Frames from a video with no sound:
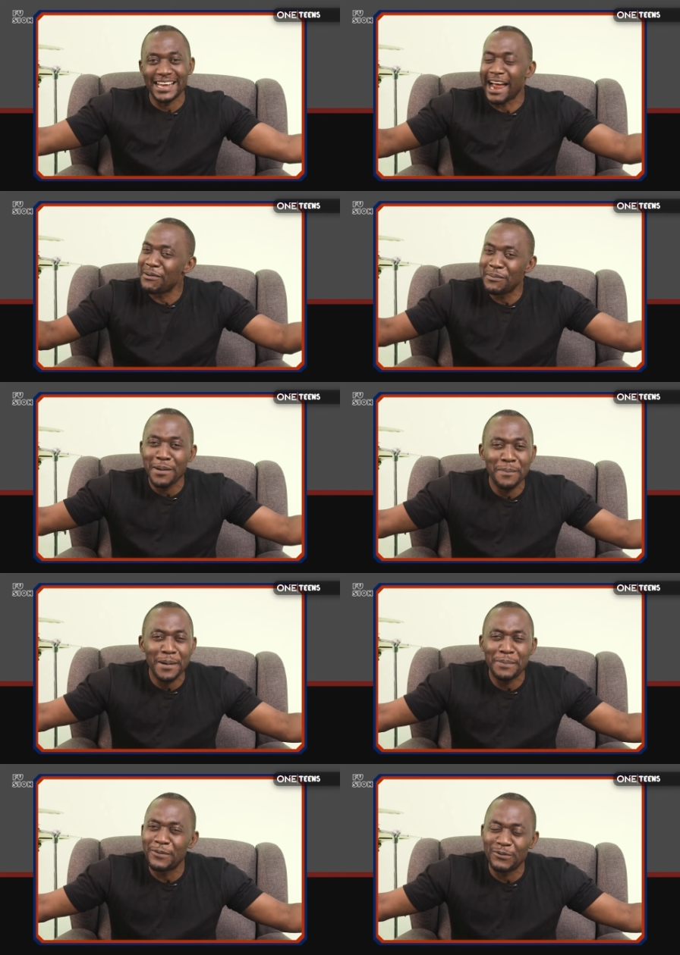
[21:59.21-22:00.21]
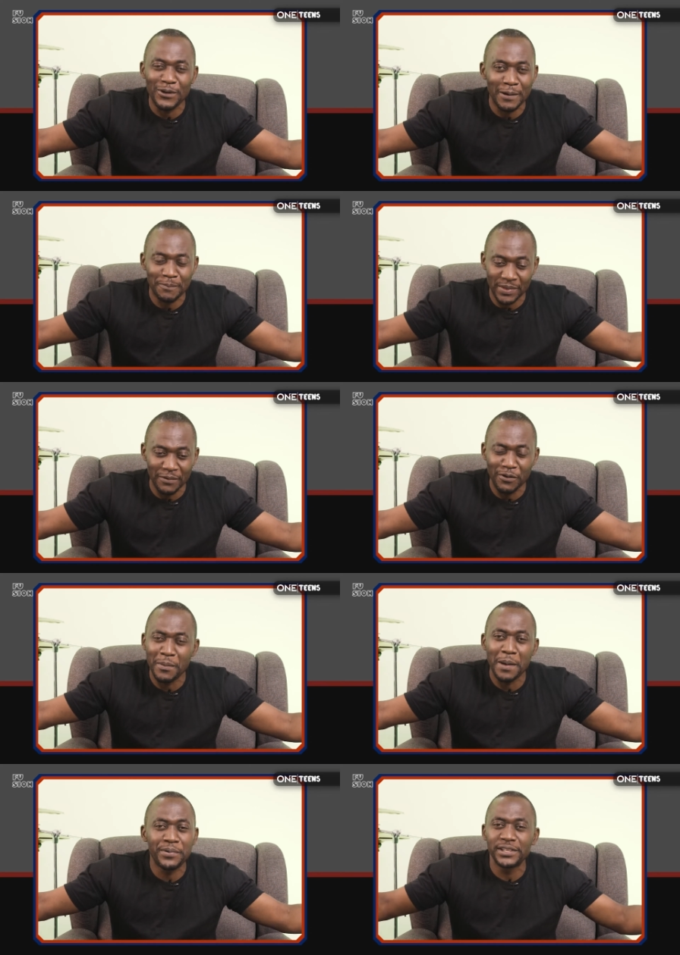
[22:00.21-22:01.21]
I remember um,
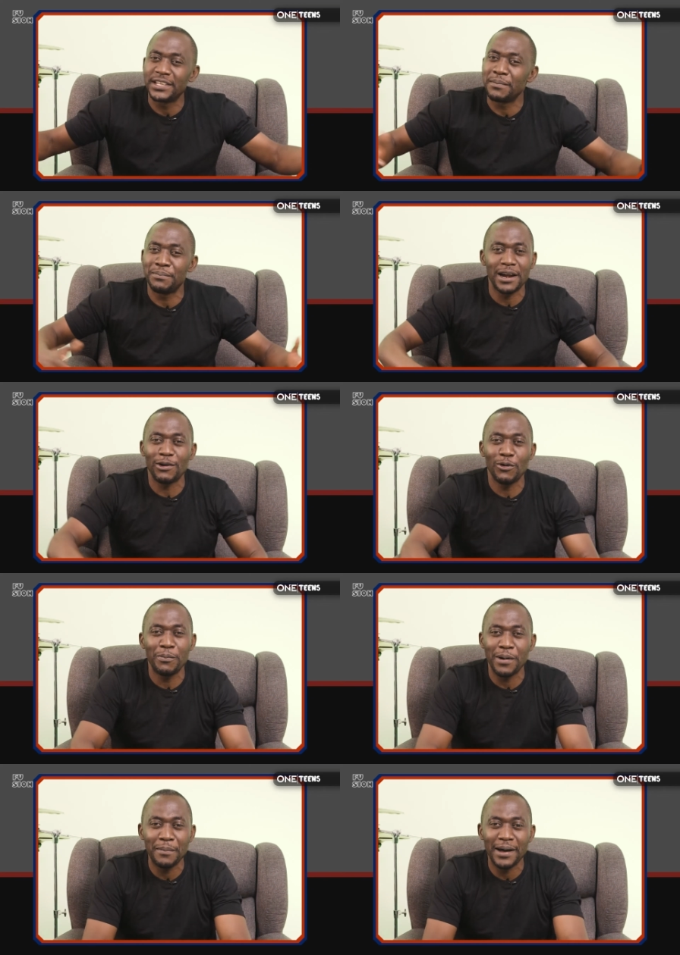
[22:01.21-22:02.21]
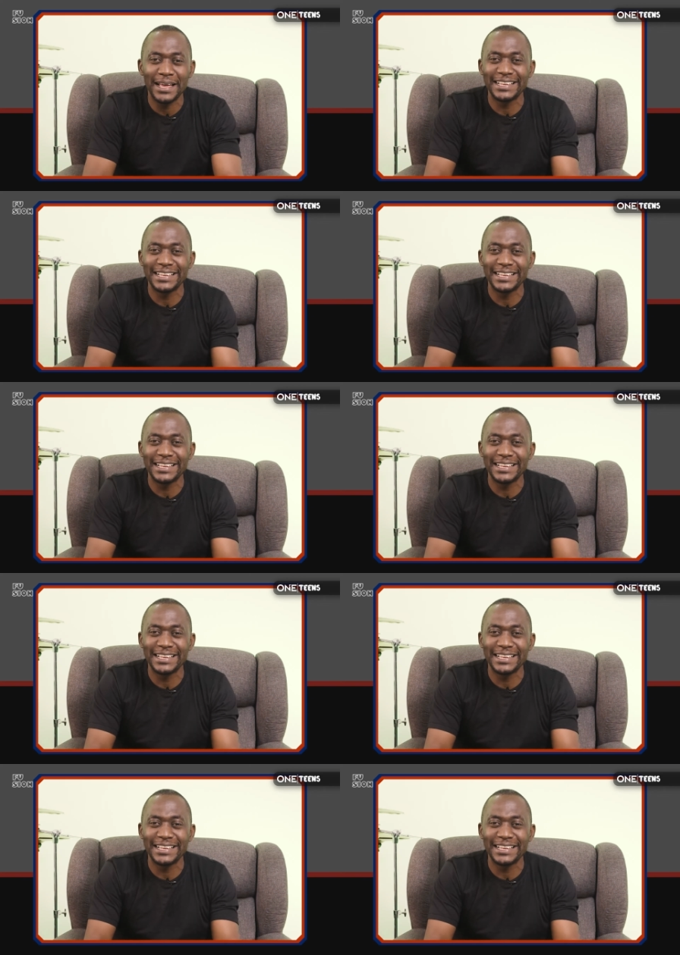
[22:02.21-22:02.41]
former President Barack Obama,